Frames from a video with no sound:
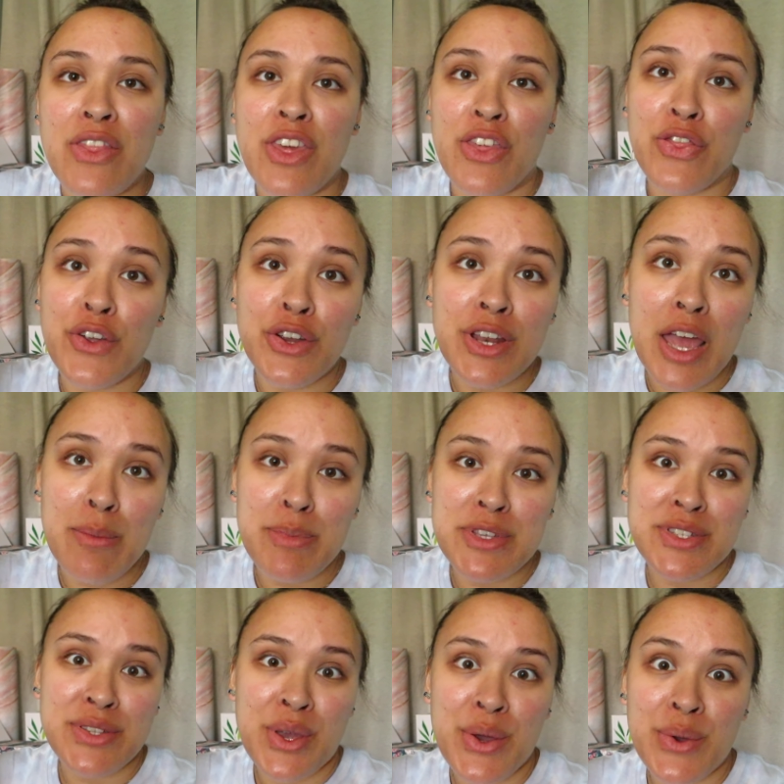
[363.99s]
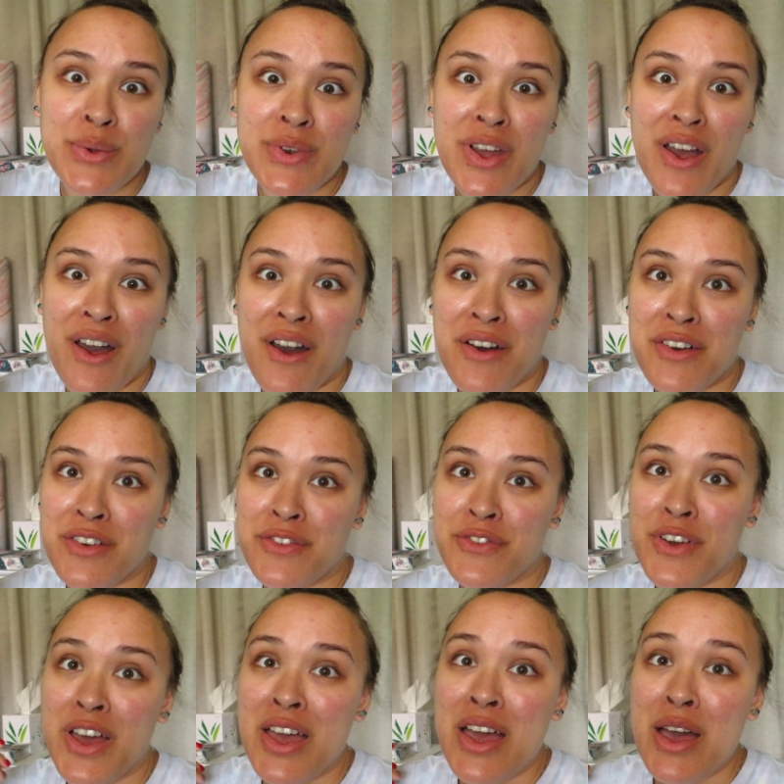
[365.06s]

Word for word: the third episode of